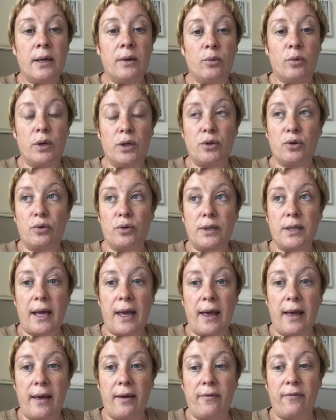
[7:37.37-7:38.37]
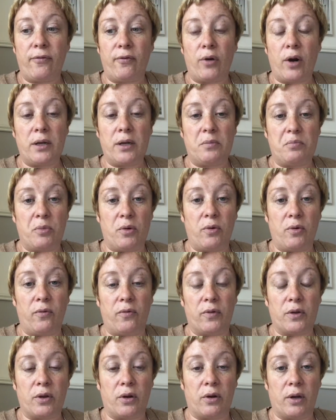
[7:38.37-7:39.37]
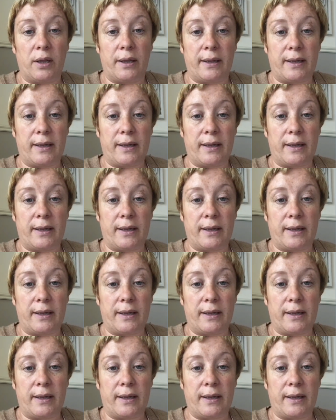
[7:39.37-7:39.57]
We don't have Rightmove with all